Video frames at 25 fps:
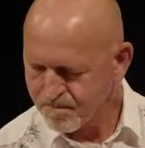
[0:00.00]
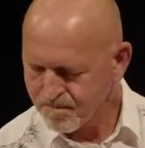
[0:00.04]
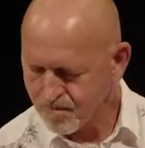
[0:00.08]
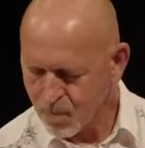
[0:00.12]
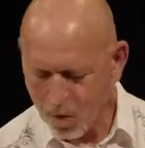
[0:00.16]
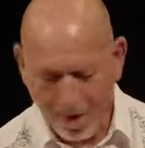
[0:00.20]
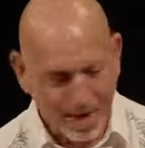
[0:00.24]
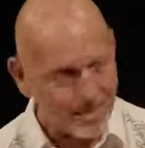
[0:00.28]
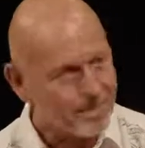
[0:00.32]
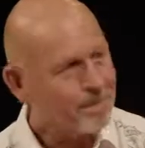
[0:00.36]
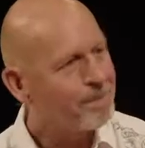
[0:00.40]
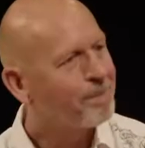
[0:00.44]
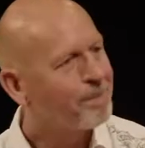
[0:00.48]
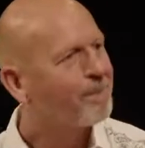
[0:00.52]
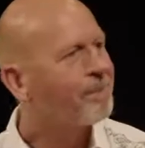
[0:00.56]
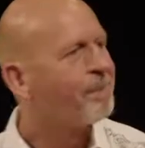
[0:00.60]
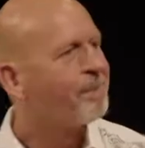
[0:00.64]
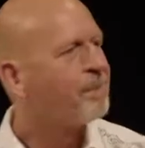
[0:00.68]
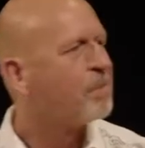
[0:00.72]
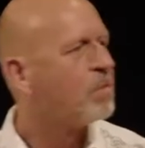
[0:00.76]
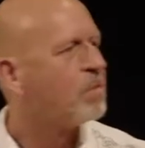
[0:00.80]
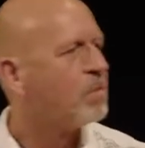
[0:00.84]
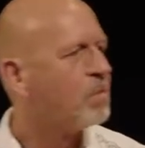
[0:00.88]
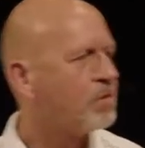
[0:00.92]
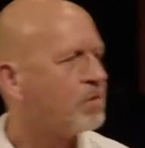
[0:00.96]
Okay,
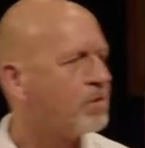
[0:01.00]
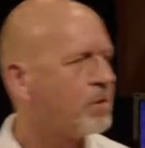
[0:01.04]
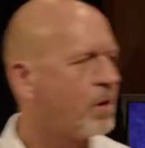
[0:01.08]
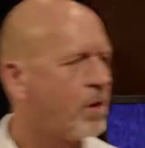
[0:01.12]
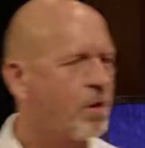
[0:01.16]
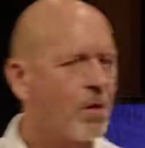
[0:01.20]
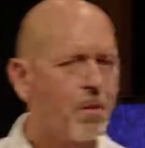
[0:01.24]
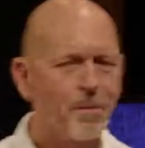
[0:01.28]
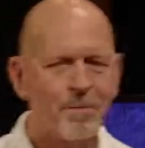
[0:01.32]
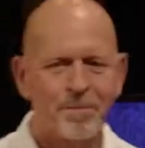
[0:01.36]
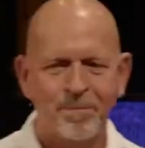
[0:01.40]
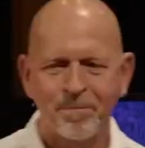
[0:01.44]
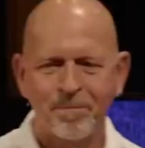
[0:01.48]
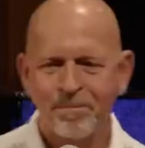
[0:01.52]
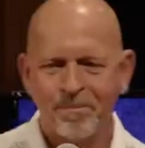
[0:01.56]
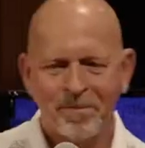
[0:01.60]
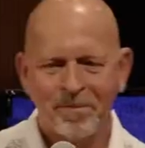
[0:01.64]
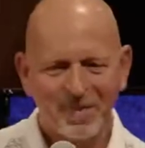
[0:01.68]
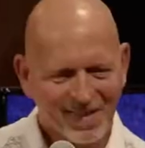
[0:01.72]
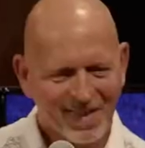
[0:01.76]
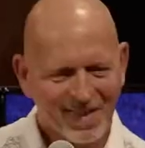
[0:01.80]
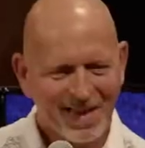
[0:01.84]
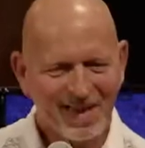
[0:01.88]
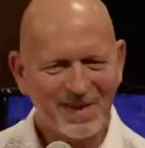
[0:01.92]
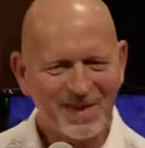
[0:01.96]
we're just going to go.
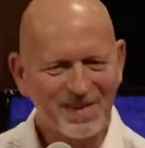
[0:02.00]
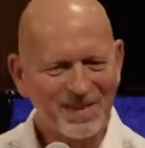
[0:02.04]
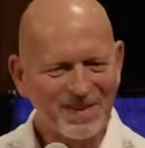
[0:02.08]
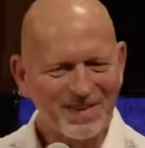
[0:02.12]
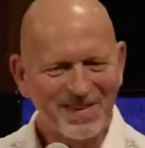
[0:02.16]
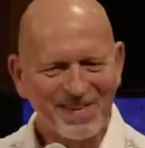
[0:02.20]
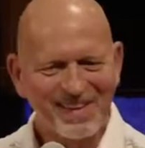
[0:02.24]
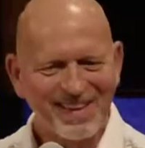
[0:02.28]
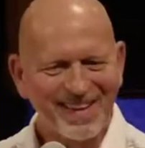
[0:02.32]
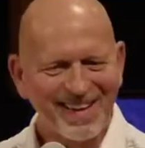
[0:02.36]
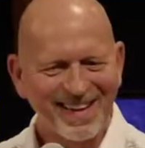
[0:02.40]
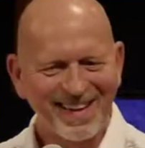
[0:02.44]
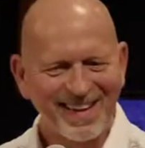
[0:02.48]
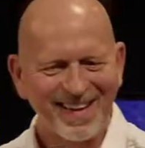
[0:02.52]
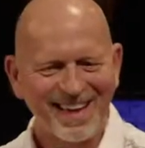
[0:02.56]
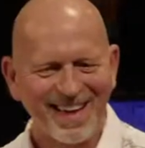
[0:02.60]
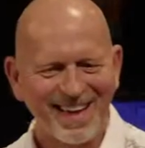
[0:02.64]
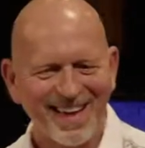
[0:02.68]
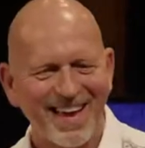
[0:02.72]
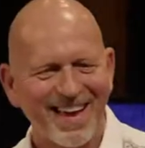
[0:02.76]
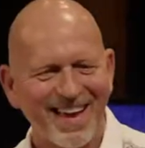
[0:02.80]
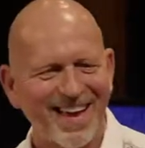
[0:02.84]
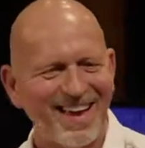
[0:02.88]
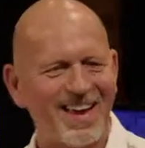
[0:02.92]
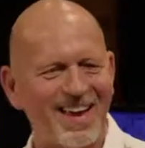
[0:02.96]
Thank you.
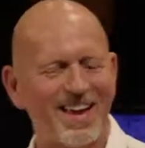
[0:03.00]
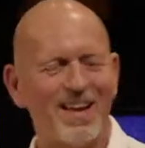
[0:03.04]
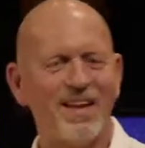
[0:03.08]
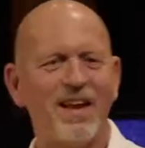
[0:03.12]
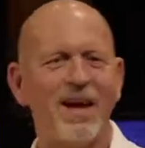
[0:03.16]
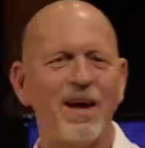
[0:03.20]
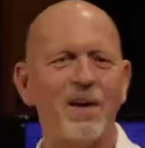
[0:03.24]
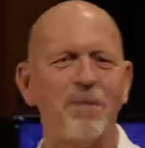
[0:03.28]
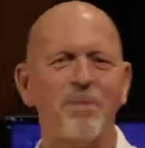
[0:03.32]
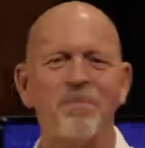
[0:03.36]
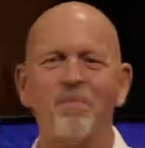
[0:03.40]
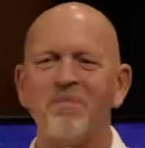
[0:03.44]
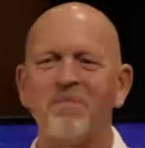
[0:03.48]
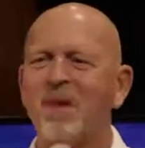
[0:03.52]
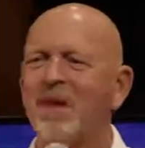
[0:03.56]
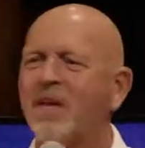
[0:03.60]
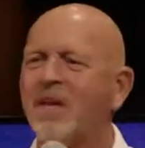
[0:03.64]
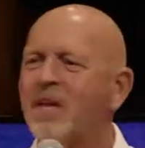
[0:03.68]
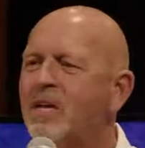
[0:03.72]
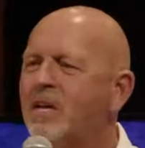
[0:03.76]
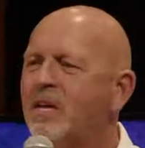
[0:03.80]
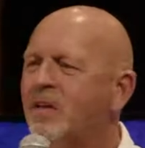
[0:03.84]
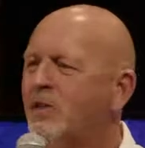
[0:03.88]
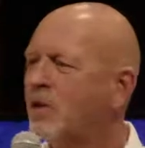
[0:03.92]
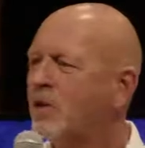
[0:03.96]
And um,
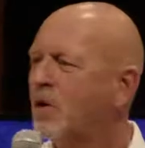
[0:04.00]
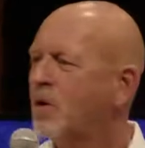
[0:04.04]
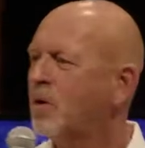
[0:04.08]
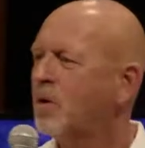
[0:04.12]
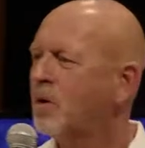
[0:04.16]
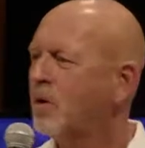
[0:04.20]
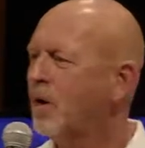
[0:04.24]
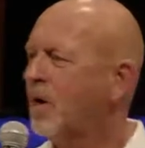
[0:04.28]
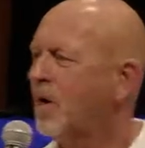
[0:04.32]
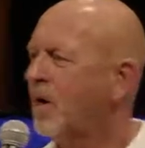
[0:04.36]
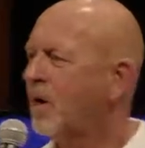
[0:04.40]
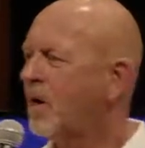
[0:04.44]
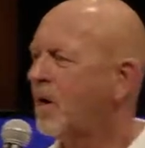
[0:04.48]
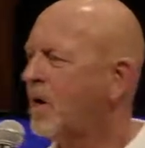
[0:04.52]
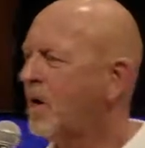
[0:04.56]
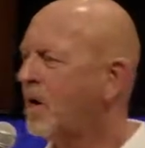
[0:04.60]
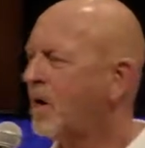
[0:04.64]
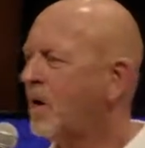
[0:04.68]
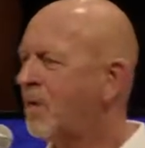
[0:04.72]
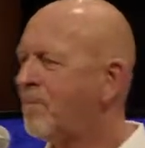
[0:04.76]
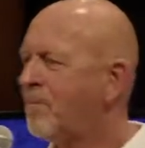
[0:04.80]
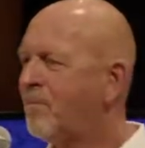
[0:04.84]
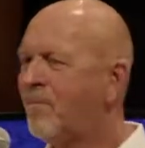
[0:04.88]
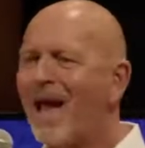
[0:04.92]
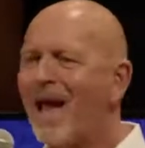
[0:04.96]
so
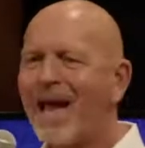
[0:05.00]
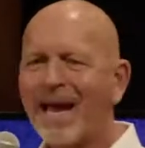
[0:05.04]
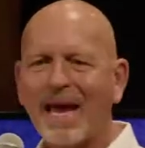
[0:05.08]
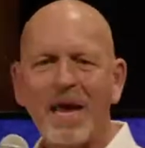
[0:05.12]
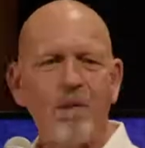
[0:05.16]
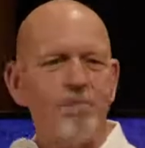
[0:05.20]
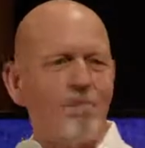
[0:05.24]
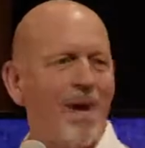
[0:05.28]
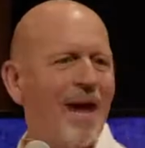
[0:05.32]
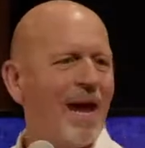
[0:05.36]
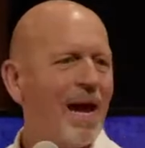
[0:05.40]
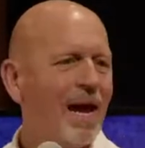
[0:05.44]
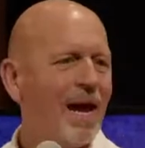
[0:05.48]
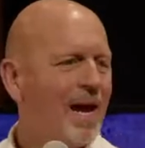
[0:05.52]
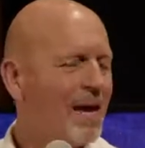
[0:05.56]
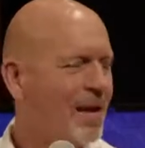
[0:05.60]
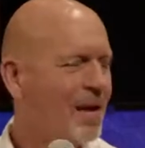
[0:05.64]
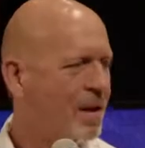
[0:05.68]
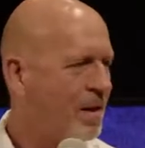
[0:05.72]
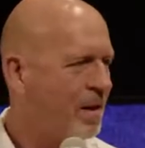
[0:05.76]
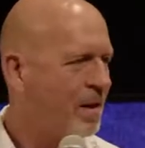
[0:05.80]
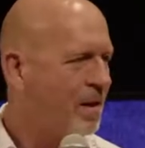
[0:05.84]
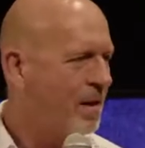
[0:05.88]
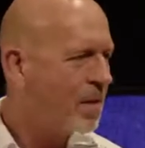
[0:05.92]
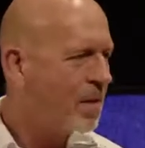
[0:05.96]
uh, back in May,
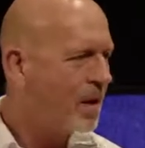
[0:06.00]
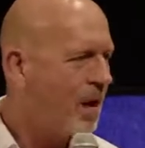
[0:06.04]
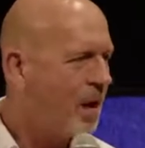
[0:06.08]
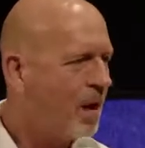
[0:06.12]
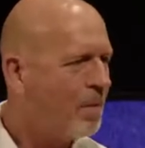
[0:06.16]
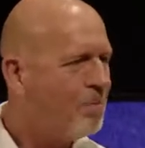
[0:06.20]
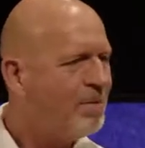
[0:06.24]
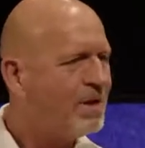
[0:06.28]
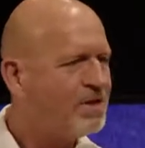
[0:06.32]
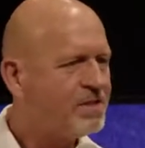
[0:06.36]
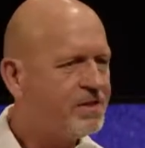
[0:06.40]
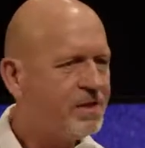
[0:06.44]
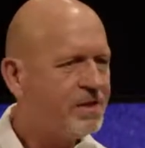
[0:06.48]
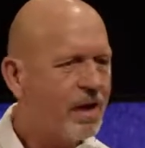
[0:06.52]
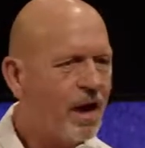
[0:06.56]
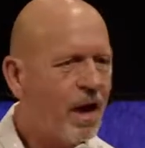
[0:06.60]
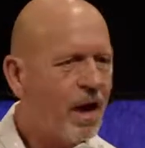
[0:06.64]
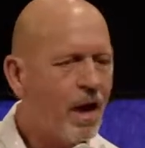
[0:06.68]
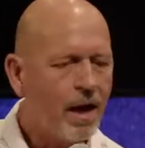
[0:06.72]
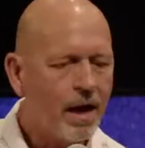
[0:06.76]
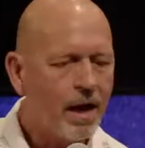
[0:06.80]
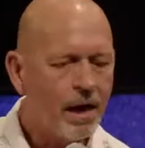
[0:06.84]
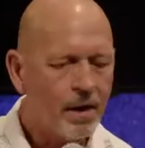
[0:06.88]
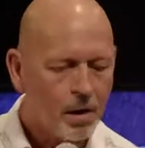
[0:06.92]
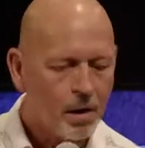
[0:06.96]
uh, Missy and
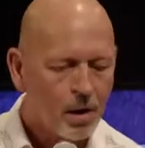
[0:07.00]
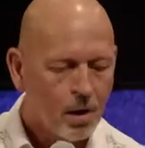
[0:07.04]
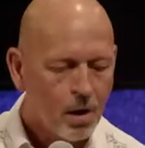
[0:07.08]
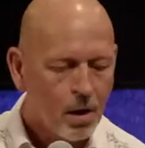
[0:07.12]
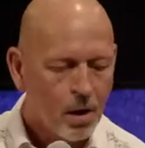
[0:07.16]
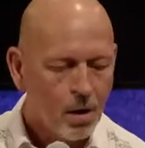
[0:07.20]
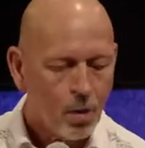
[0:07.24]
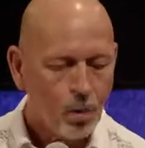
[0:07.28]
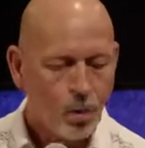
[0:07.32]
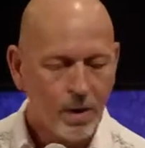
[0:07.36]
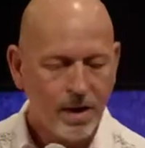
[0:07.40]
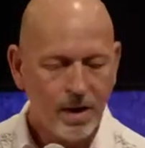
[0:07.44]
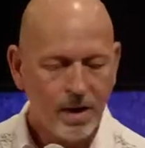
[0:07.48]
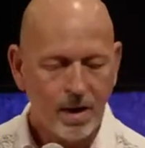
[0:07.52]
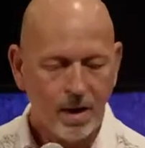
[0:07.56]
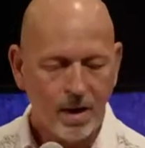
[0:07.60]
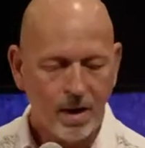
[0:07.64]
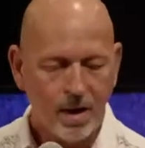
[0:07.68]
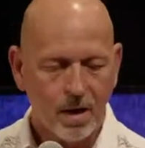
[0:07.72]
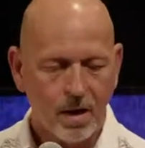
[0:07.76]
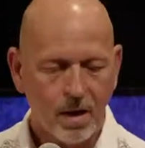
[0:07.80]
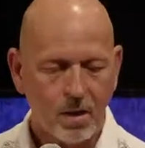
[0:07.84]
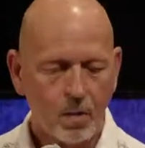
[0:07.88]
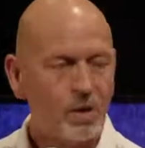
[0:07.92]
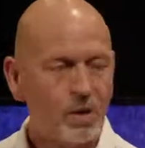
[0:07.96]
I, we
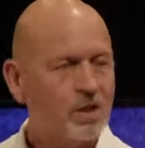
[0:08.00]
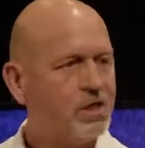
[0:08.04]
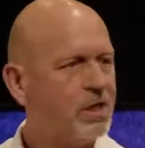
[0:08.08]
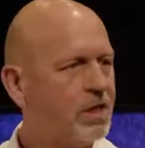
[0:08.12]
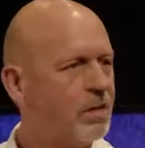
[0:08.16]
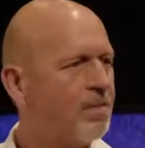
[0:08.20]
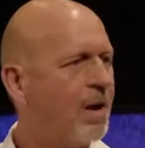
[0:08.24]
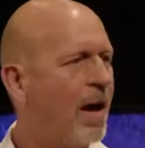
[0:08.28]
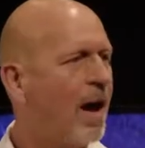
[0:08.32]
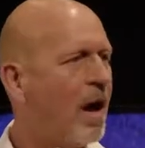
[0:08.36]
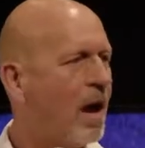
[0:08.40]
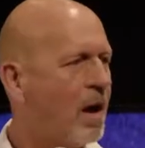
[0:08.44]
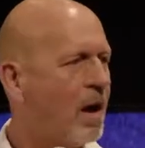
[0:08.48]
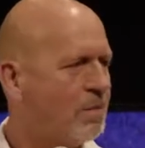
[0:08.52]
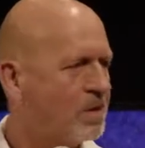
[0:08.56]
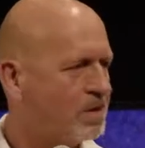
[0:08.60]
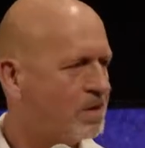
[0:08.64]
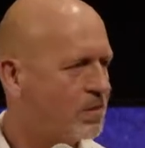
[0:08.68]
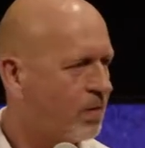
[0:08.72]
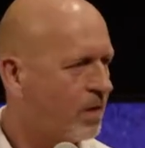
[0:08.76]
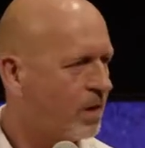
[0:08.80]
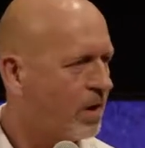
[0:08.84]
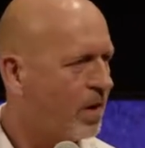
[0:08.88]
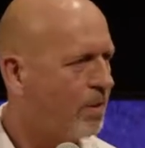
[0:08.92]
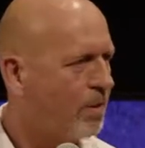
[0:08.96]
uh, went to the Bahamas
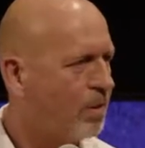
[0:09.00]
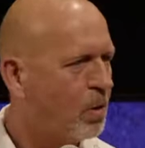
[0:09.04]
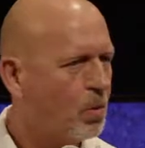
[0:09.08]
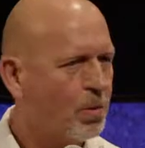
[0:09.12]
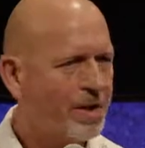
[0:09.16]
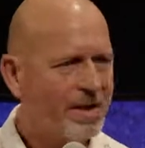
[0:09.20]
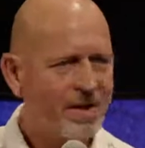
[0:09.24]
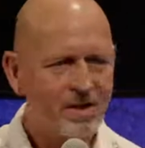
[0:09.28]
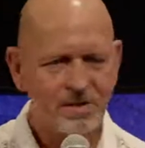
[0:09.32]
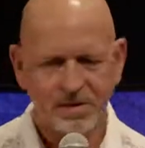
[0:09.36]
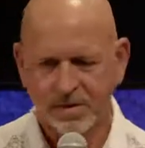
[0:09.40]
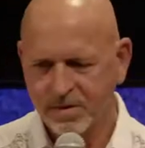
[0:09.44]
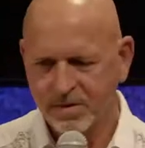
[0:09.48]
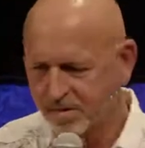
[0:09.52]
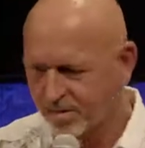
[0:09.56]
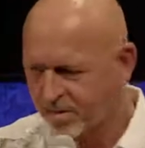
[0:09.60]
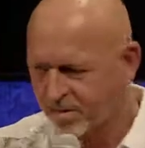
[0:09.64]
for a couple weeks.